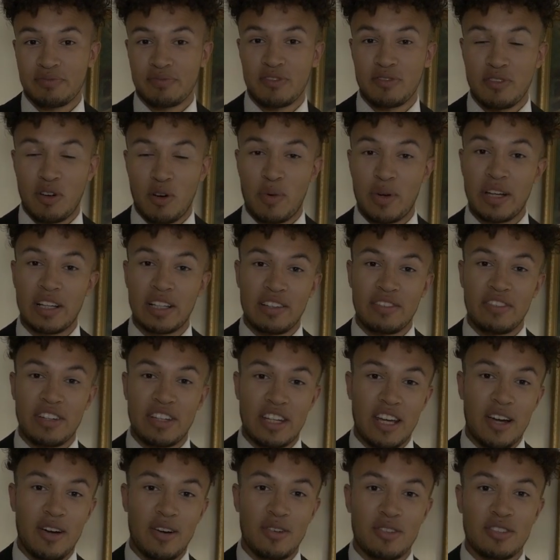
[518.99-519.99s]
for weekly
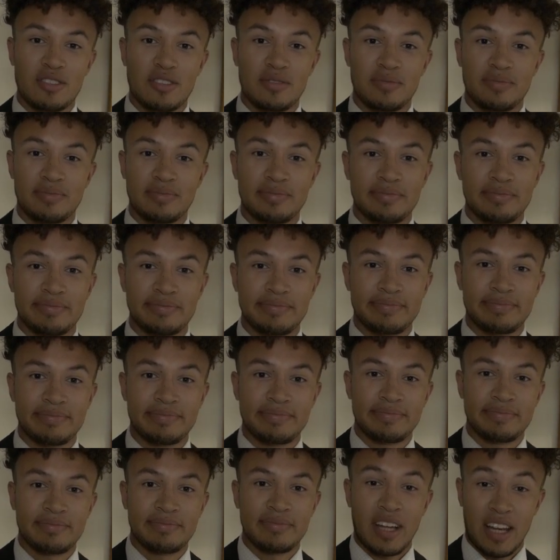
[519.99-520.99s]
videos.
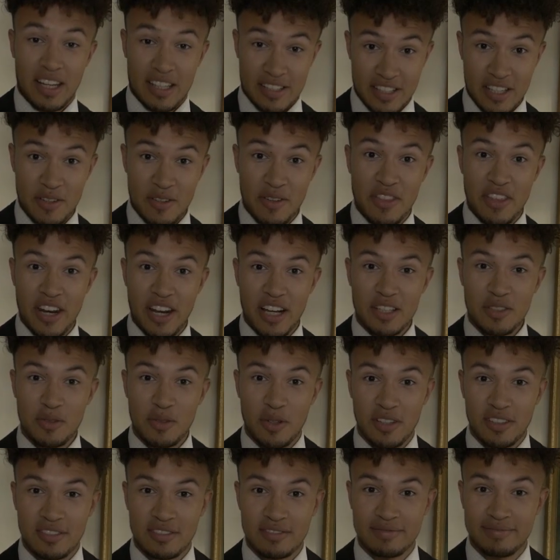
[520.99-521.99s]
I'll see you in the next
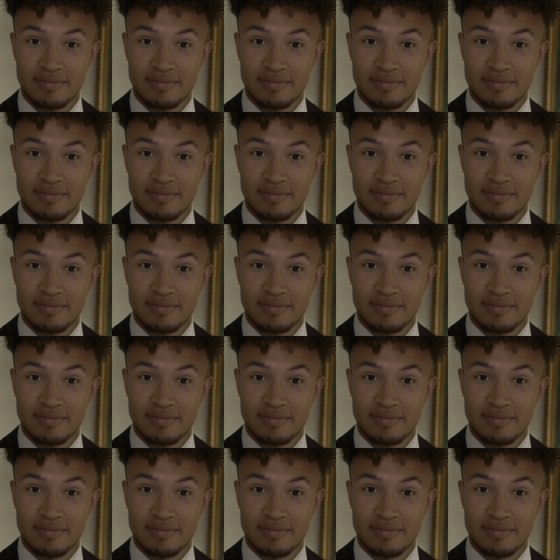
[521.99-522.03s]
one.